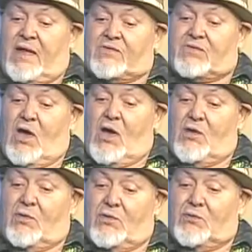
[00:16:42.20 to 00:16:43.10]
that
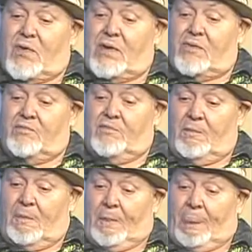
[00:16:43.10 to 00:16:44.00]
song was written
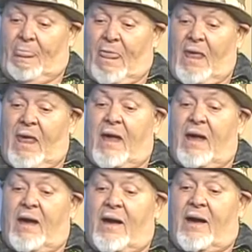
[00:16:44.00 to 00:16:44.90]

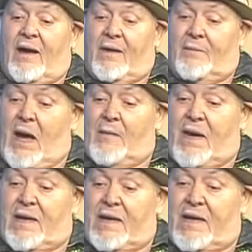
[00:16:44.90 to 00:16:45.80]
about
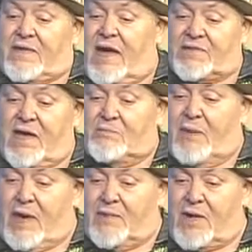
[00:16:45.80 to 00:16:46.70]
my niece. I say
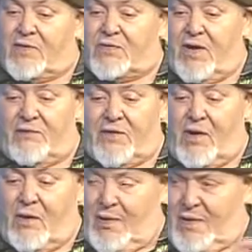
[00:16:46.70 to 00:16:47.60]
baby and stuff in
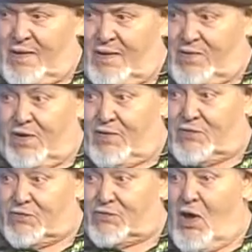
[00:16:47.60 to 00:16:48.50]
there, but
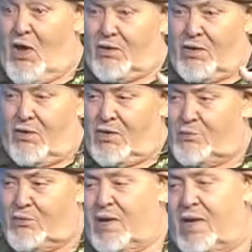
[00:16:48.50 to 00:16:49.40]
it's a song. You know, you
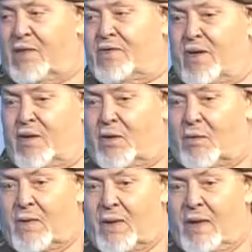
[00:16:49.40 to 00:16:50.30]
put anything in
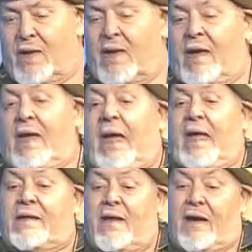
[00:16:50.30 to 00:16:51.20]
them.
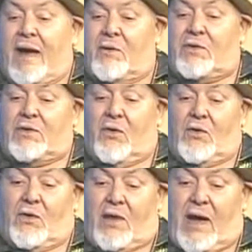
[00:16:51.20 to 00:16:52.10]
And I would go
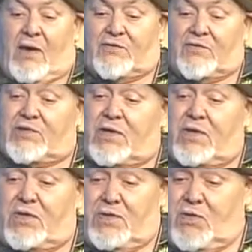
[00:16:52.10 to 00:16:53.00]
to her house, and she
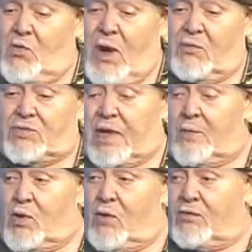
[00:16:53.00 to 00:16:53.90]
knew I was
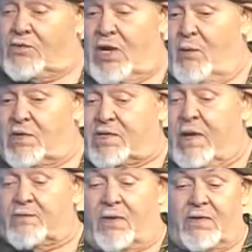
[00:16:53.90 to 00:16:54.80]
coming over, and she always
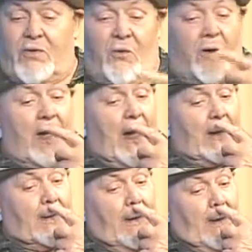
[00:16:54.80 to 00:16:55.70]
kept the door
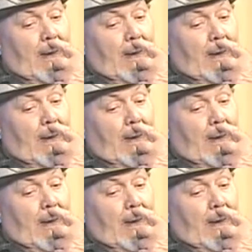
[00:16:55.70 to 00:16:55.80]
locked.